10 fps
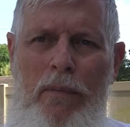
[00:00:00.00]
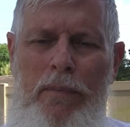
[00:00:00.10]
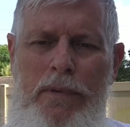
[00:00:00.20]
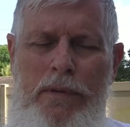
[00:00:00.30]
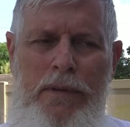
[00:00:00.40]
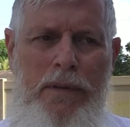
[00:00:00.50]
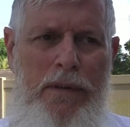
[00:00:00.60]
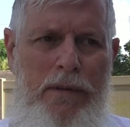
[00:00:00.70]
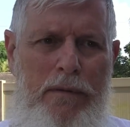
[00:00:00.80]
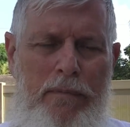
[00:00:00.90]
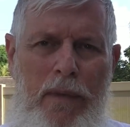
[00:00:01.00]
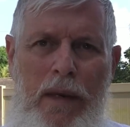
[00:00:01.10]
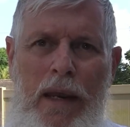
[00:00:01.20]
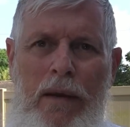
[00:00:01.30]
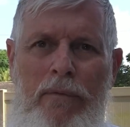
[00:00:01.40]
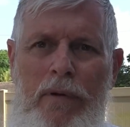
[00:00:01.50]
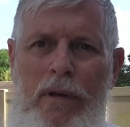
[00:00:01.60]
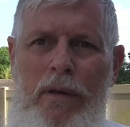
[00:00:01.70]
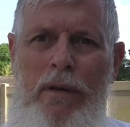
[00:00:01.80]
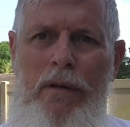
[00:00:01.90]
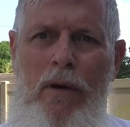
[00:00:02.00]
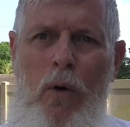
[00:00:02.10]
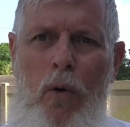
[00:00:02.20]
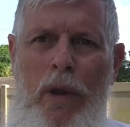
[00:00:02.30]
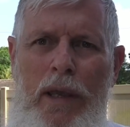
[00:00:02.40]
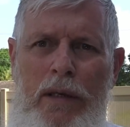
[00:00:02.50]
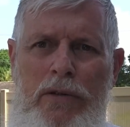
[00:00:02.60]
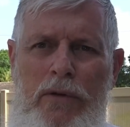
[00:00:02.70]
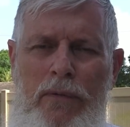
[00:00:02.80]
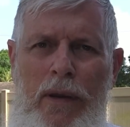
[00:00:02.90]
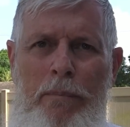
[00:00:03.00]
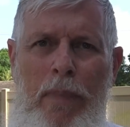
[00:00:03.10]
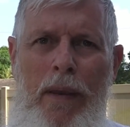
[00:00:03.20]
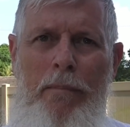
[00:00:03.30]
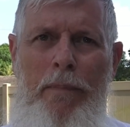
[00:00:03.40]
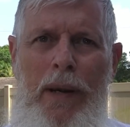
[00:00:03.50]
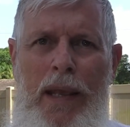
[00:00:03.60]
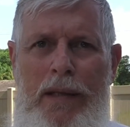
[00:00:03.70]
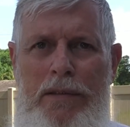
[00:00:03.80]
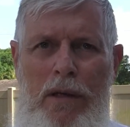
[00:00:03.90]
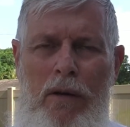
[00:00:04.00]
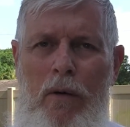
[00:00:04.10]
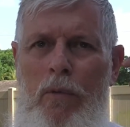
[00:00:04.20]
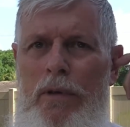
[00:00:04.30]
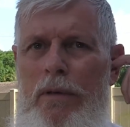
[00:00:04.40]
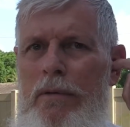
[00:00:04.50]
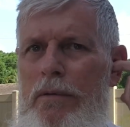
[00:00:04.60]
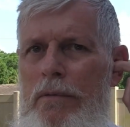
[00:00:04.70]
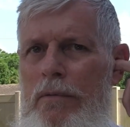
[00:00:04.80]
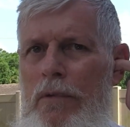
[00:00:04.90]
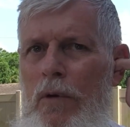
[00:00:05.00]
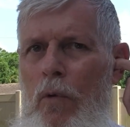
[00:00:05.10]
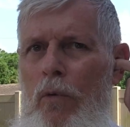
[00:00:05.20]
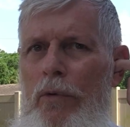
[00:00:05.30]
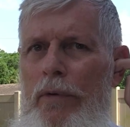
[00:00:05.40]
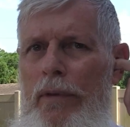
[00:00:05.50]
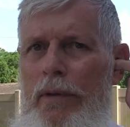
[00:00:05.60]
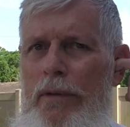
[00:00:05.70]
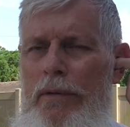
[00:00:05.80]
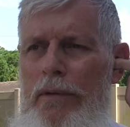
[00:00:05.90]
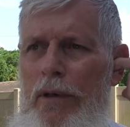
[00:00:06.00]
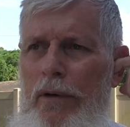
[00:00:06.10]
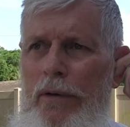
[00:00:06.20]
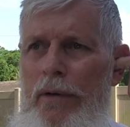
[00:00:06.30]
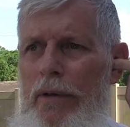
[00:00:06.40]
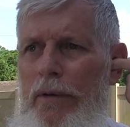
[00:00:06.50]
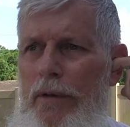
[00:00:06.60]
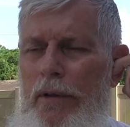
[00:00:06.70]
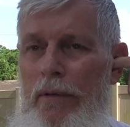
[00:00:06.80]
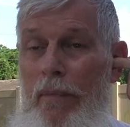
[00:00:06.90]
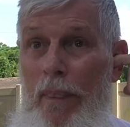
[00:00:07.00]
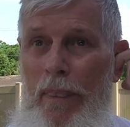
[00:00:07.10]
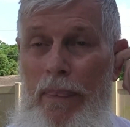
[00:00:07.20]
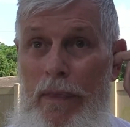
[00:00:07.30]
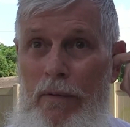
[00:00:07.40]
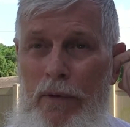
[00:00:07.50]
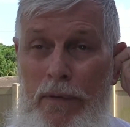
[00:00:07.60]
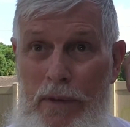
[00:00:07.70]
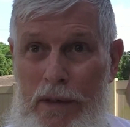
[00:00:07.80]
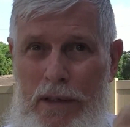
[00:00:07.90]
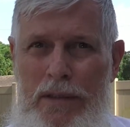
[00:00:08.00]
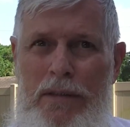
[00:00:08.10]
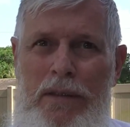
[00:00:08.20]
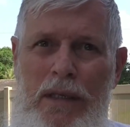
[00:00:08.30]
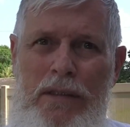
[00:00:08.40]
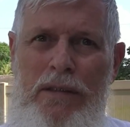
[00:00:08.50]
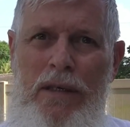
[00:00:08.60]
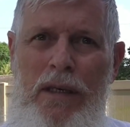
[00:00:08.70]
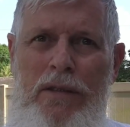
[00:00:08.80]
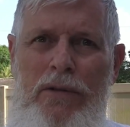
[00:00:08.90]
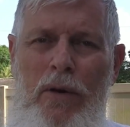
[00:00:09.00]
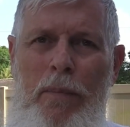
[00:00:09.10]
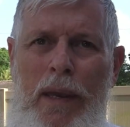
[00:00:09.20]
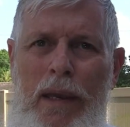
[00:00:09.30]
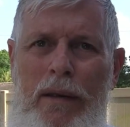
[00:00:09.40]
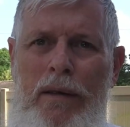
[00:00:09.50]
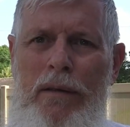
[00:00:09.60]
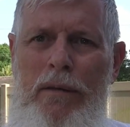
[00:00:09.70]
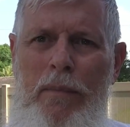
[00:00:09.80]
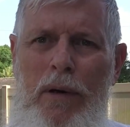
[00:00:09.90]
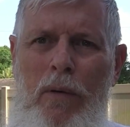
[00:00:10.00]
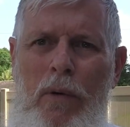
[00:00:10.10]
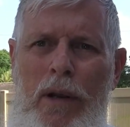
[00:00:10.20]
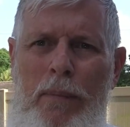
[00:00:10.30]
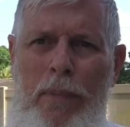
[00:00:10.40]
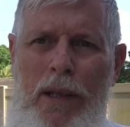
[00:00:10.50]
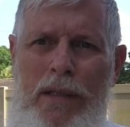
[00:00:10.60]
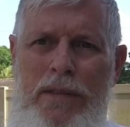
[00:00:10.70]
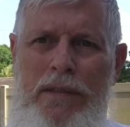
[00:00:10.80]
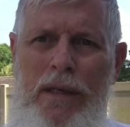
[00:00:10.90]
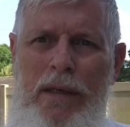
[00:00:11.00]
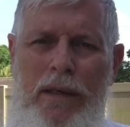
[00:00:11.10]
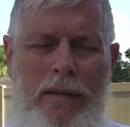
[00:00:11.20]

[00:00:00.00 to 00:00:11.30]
them, have a whole hedge of hemp plants along one corner of the yard. The only thing is they stink so bad. Marijuana plants stink.